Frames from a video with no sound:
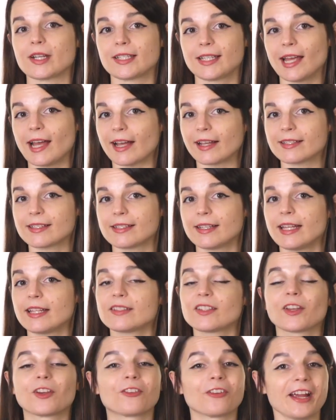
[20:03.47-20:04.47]
text, it's
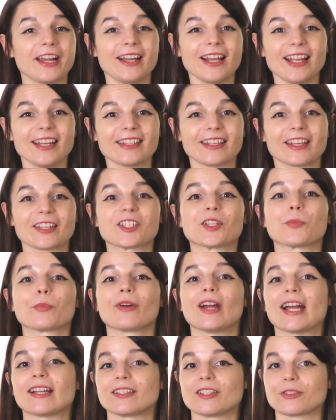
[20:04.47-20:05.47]
a great idea to
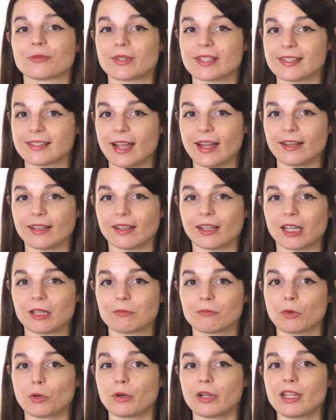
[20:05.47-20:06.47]
practice reciting it
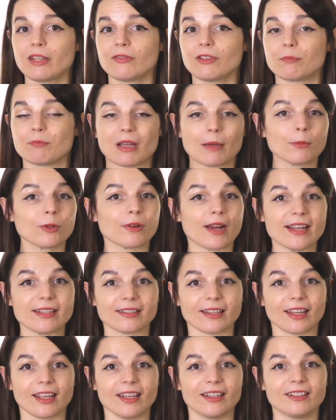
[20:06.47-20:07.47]
or even
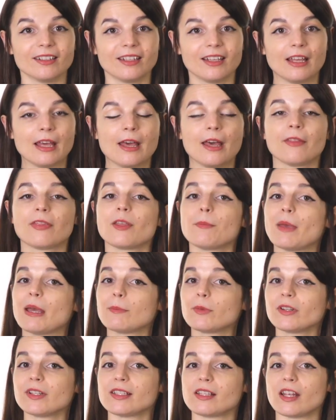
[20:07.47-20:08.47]
memorizing it. The
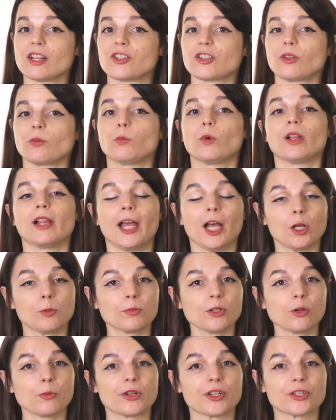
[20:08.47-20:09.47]
memorization will help
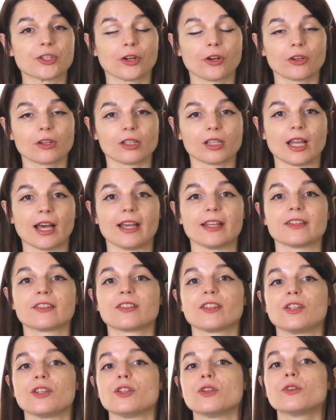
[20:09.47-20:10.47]
you internalize
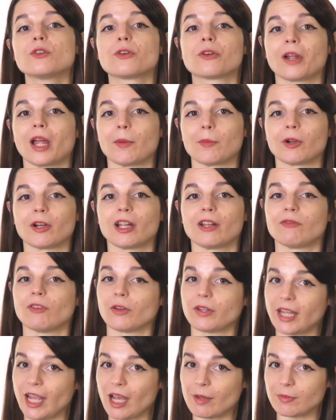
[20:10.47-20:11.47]
the new grammar and
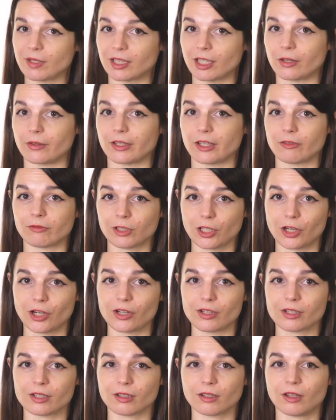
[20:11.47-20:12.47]
vocabulary you've
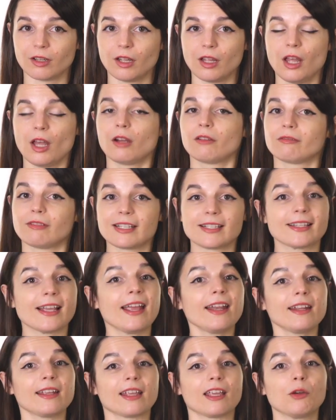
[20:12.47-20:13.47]
learned.
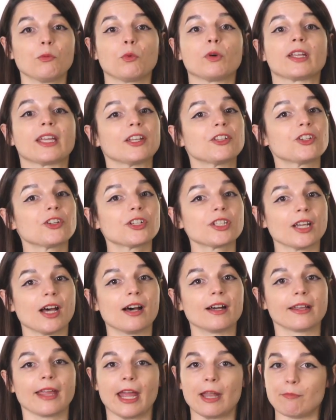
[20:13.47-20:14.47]
Reciting it will get your
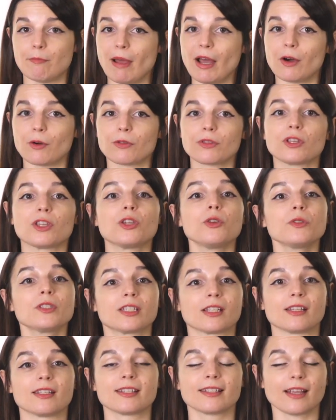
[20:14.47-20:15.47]
tongue and mouth used
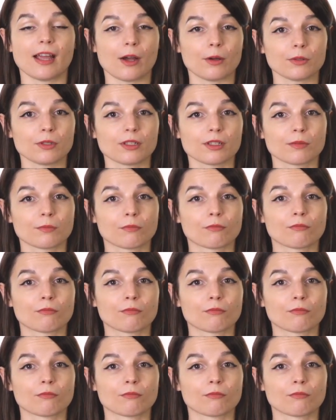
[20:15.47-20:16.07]
to the sounds.